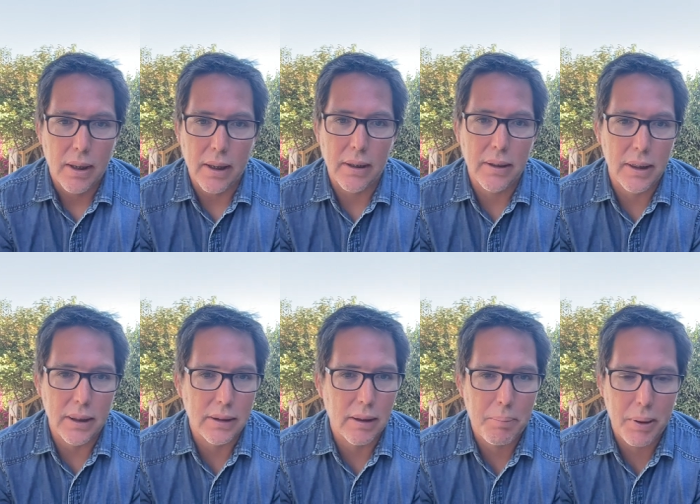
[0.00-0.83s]
And
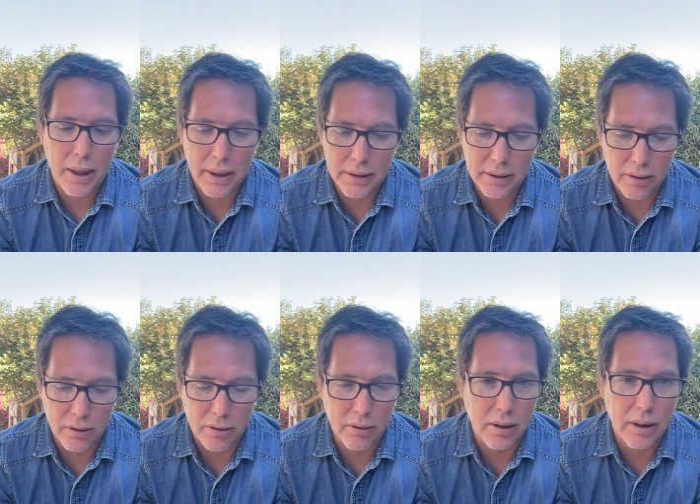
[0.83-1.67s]
this applies not
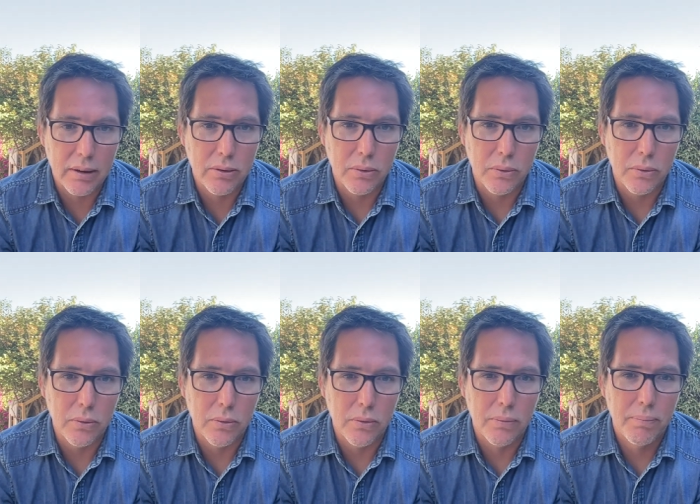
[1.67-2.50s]
only
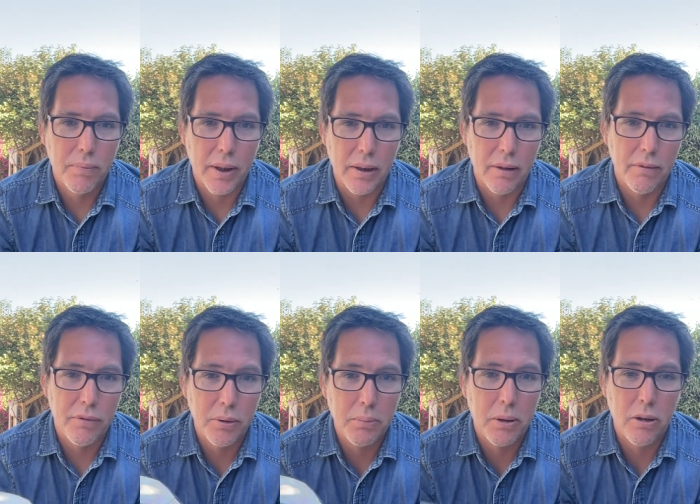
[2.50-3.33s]
to
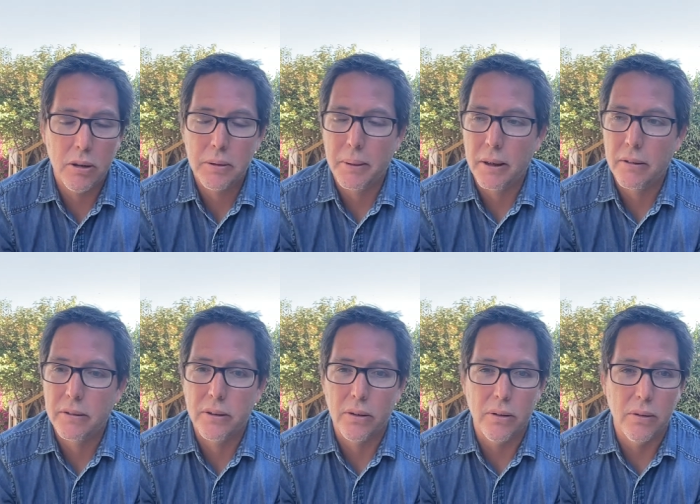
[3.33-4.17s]
footballs, but
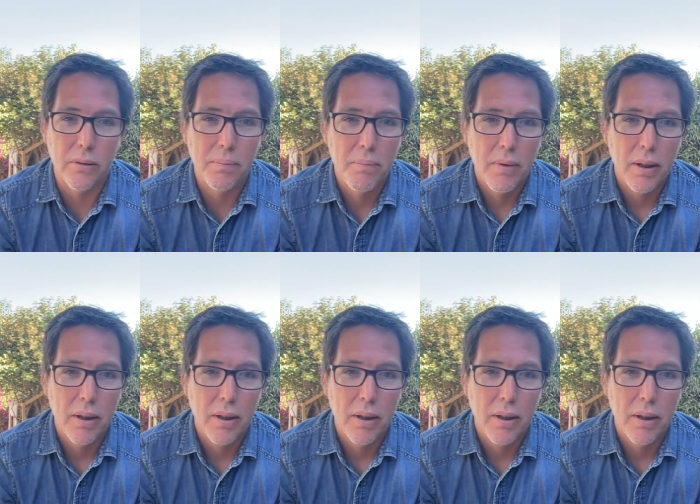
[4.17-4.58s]
also